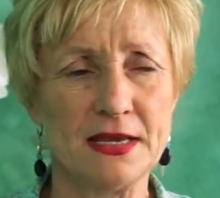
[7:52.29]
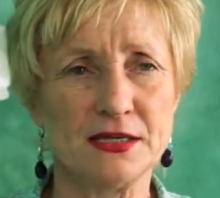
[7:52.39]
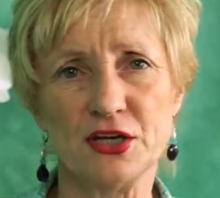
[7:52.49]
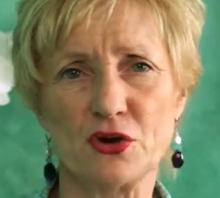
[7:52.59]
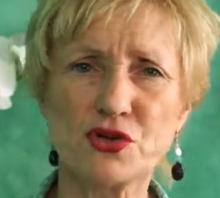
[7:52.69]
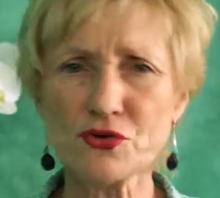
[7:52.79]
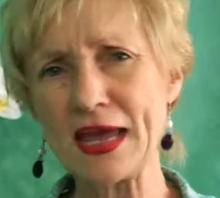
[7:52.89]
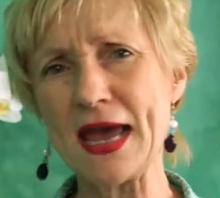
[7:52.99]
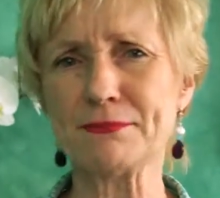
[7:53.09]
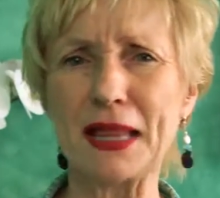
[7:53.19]
you know, you
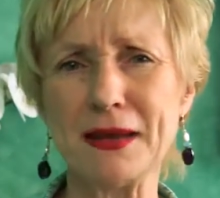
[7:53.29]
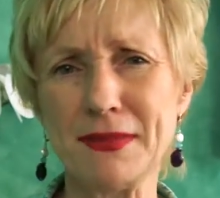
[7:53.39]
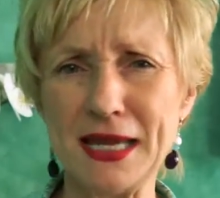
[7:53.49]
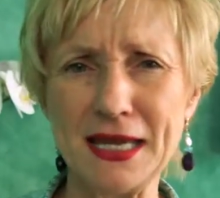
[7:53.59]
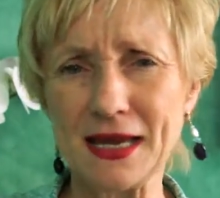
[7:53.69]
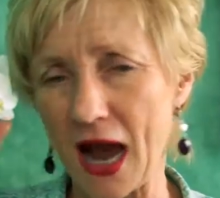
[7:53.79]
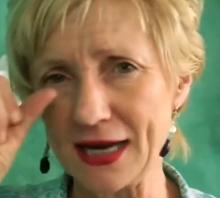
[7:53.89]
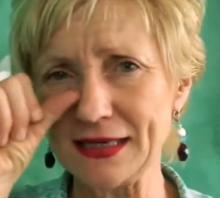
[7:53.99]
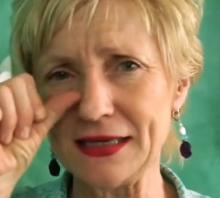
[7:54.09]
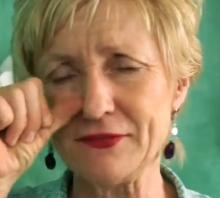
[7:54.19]
can't blame me,
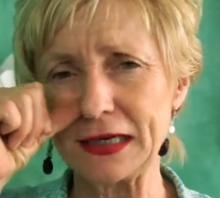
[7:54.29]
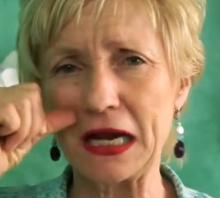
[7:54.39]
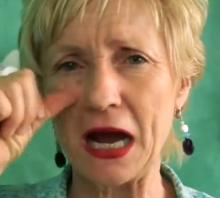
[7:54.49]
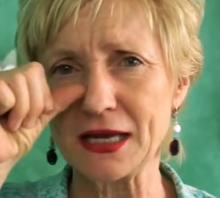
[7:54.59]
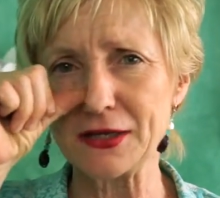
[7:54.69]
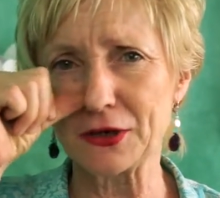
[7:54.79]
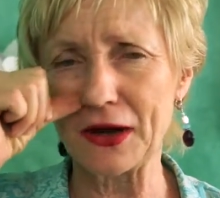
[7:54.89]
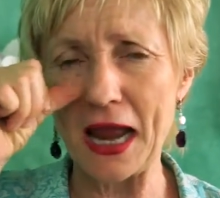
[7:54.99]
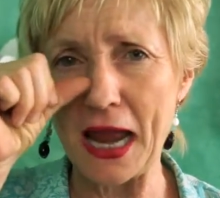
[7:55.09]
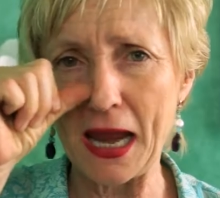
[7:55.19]
I didn't even cut
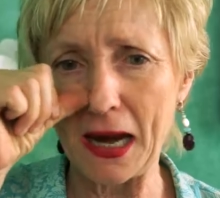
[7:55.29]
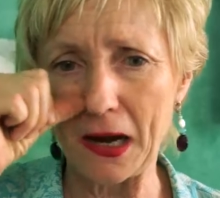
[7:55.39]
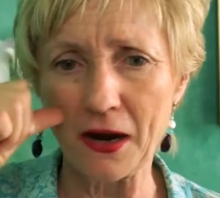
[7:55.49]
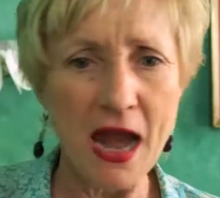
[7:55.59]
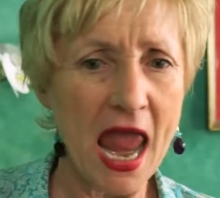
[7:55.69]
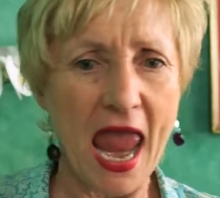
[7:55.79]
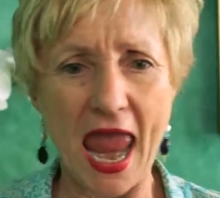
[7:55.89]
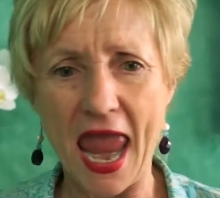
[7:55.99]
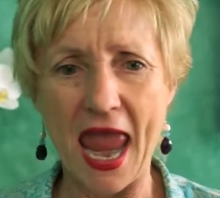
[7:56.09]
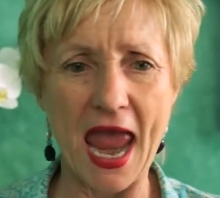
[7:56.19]
your hair,
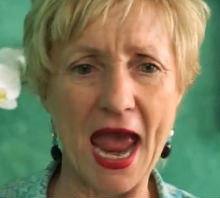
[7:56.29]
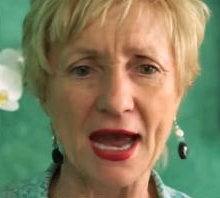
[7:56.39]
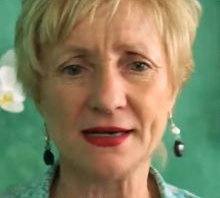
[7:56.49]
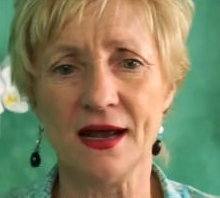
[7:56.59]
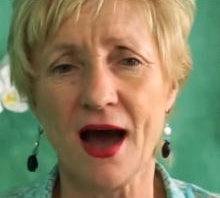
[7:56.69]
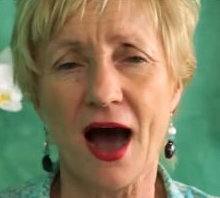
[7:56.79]
and